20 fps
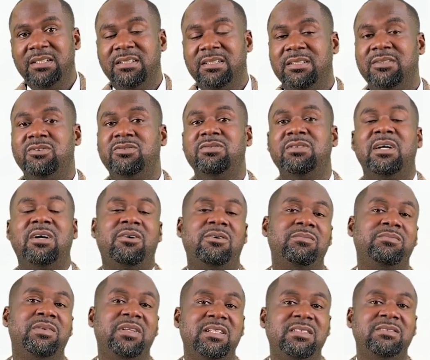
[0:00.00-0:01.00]
into the
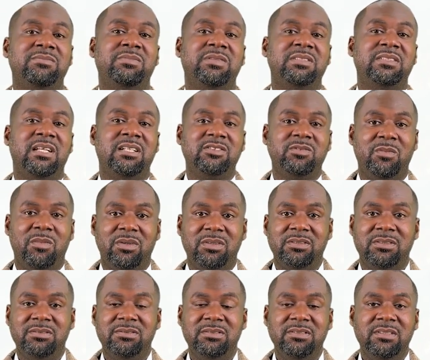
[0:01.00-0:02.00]
company's business
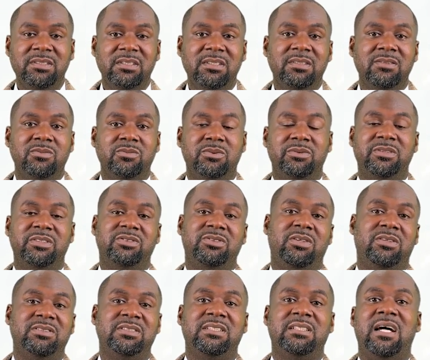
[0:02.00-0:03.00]
model will
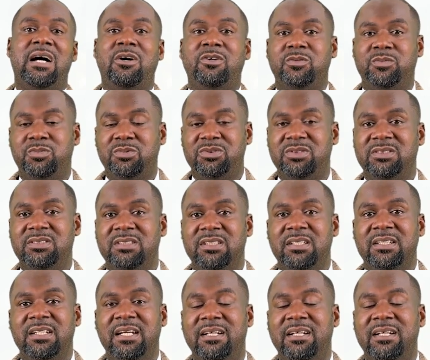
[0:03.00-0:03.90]
result in outputs.